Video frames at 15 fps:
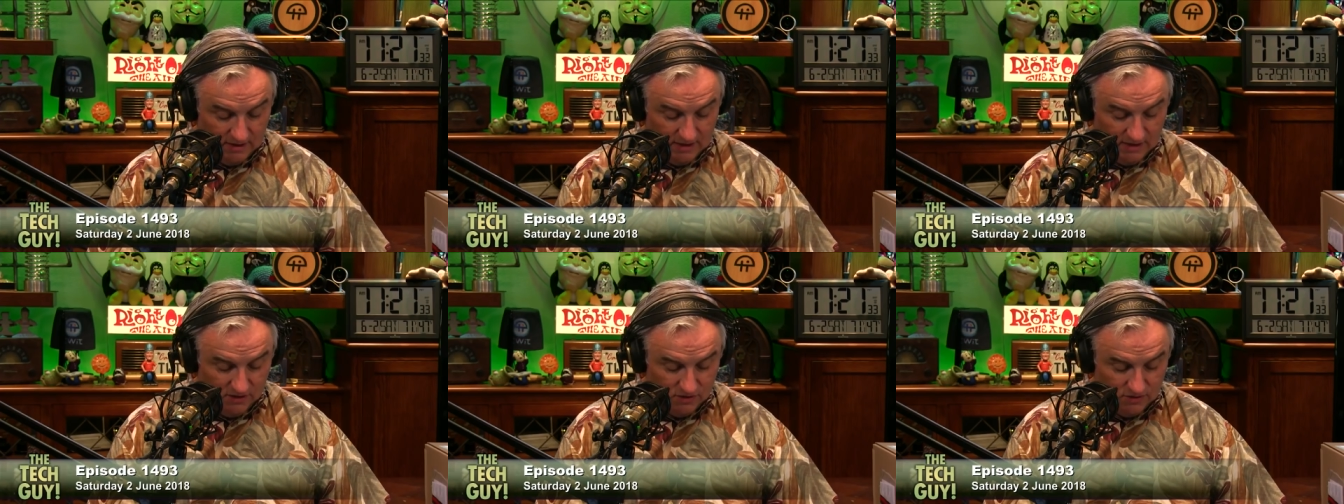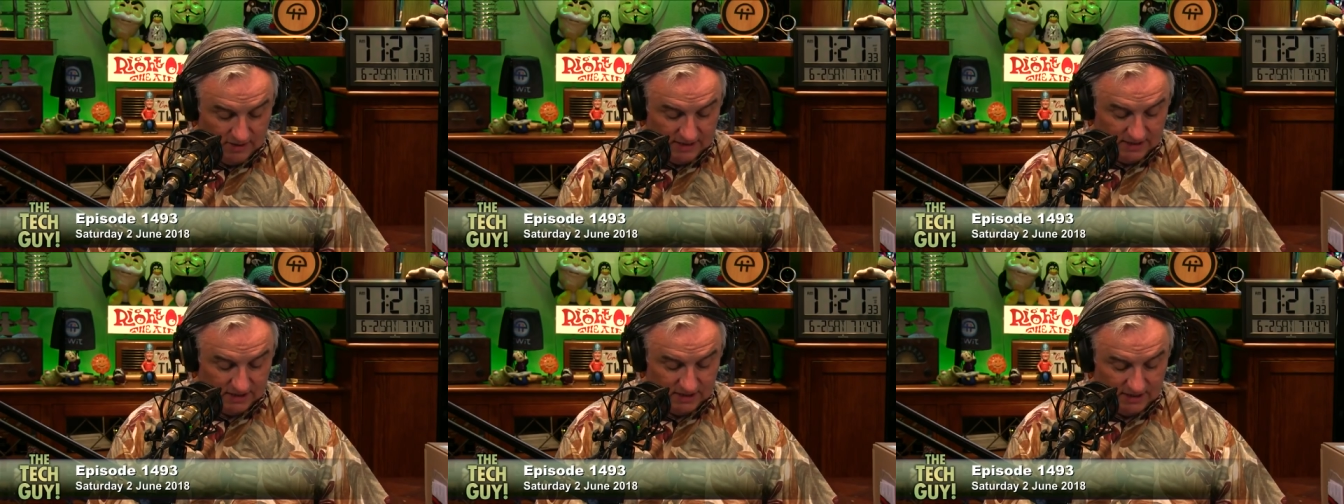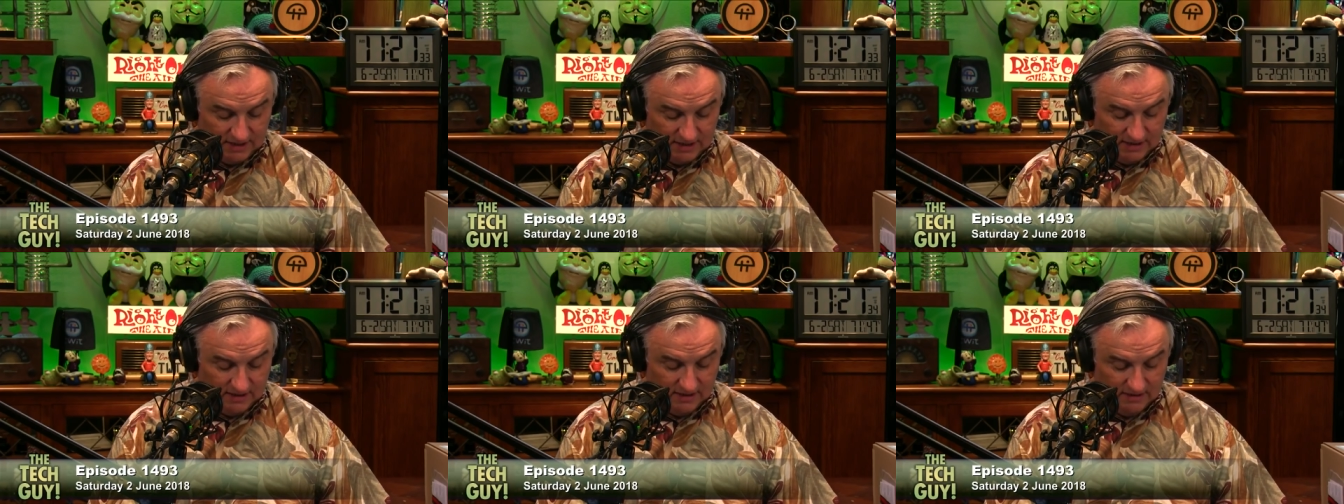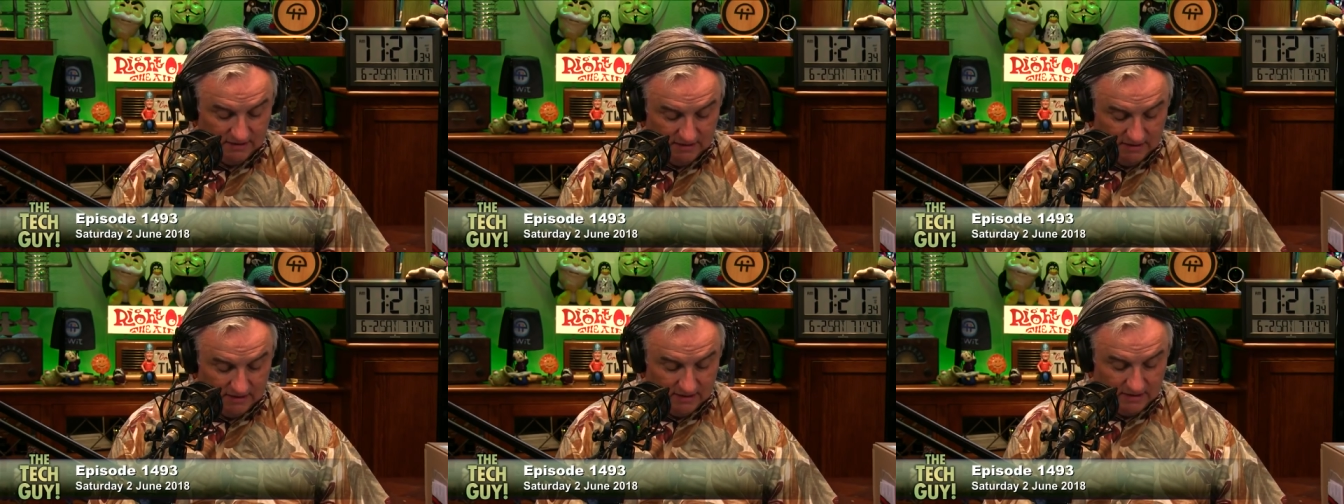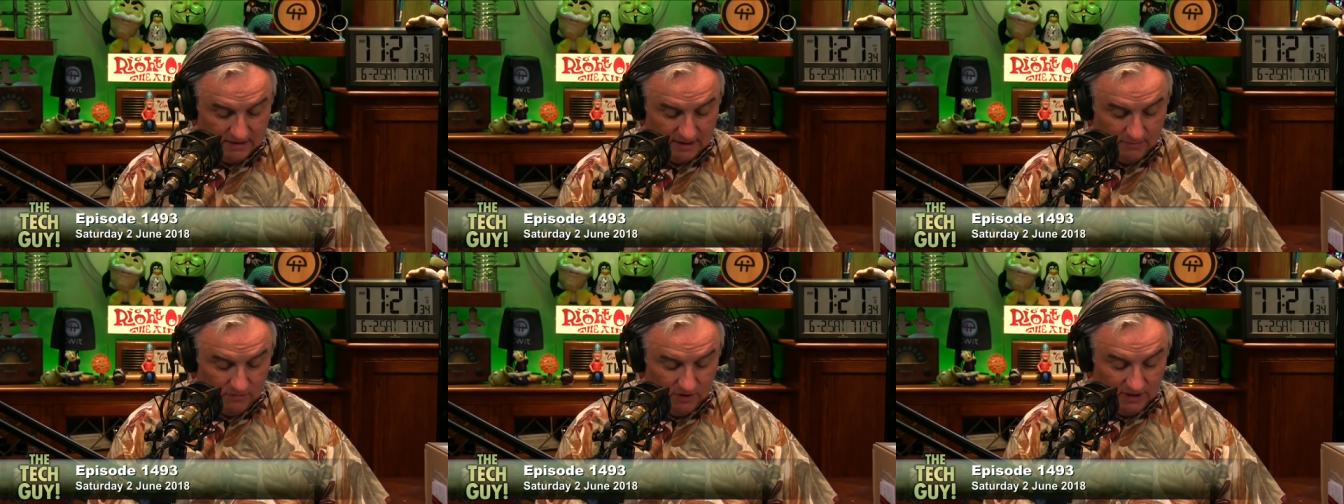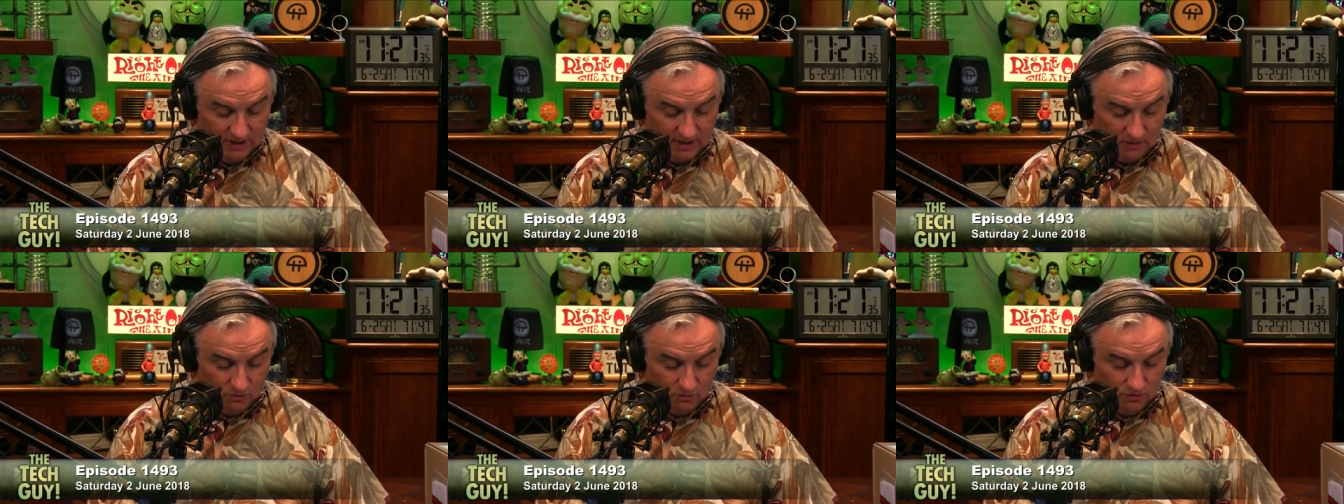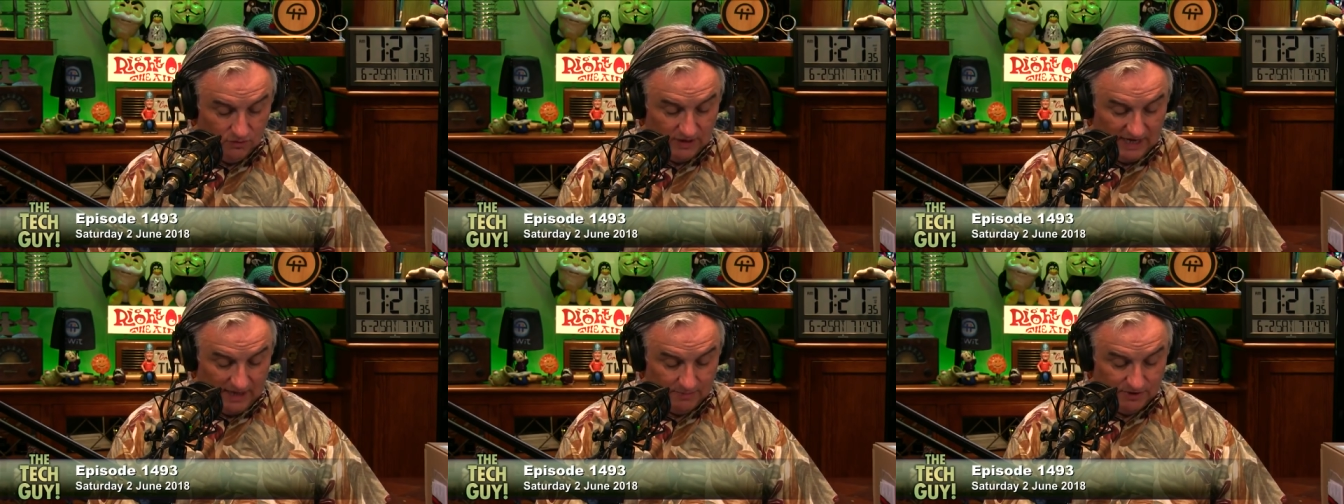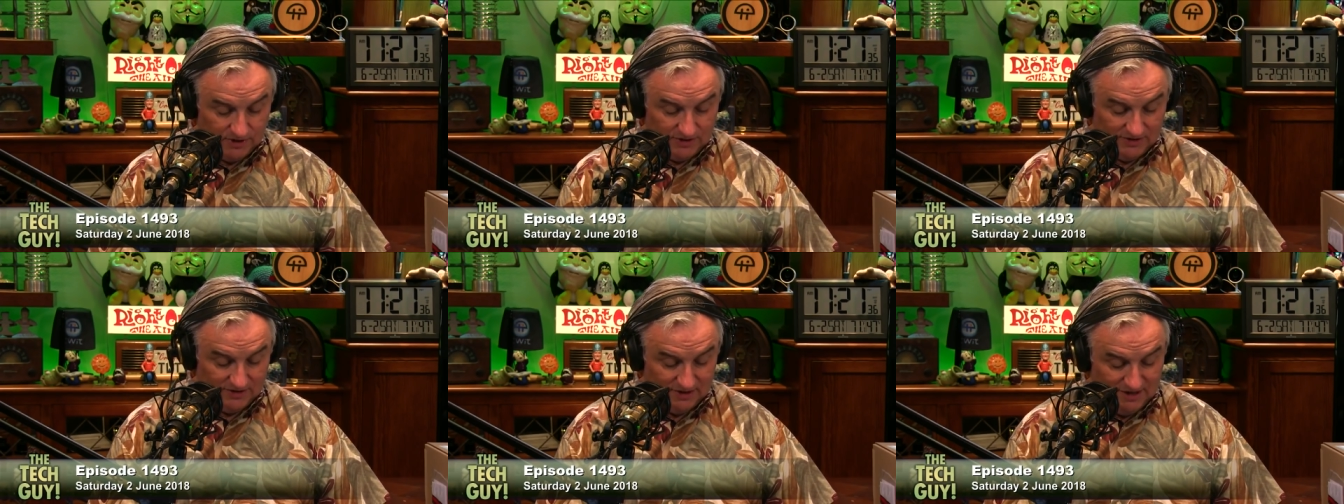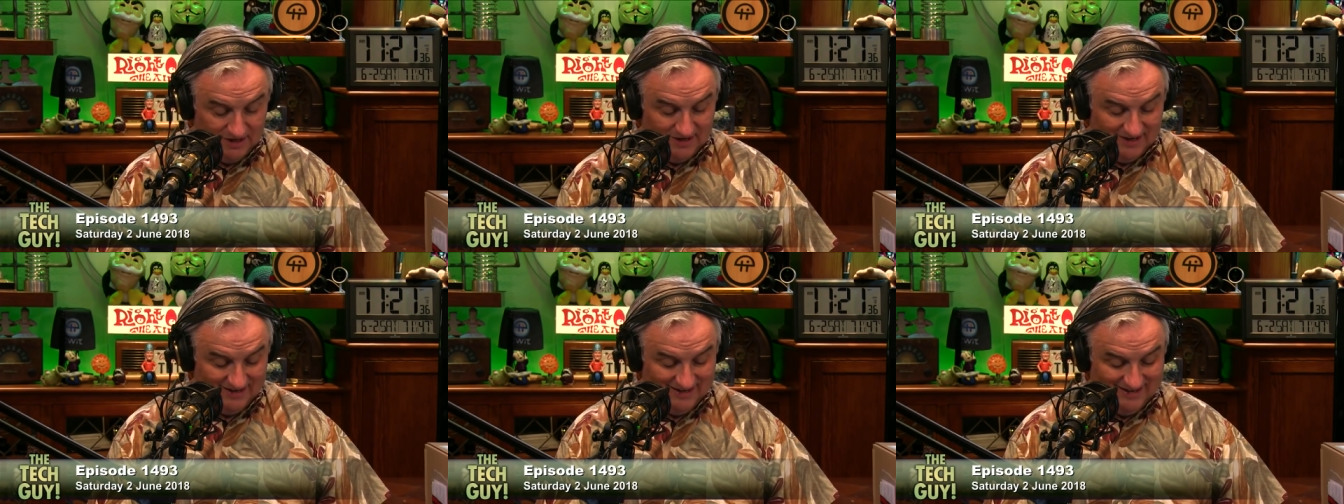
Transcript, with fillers: Interesting. I'm looking at route options.